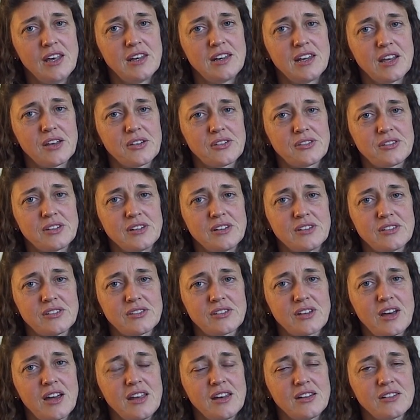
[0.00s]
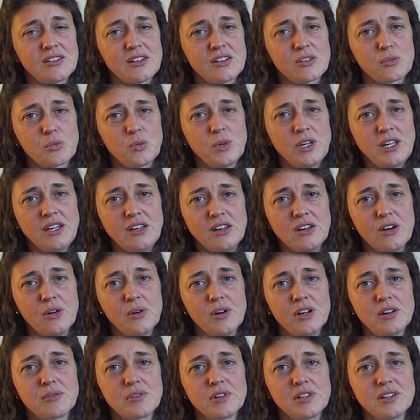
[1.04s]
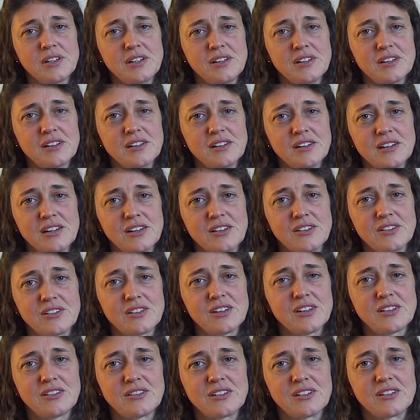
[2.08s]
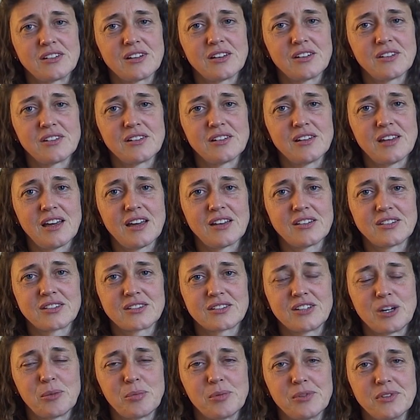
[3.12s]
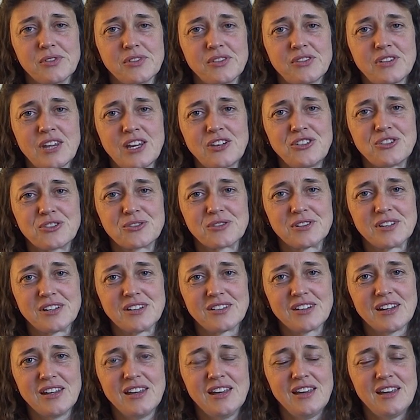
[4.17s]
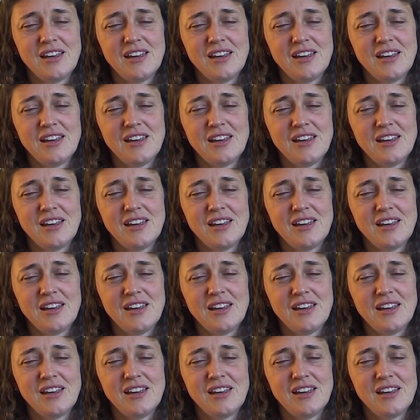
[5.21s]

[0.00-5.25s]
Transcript: Now, since science as we know it really didn't exist until the last couple of centuries,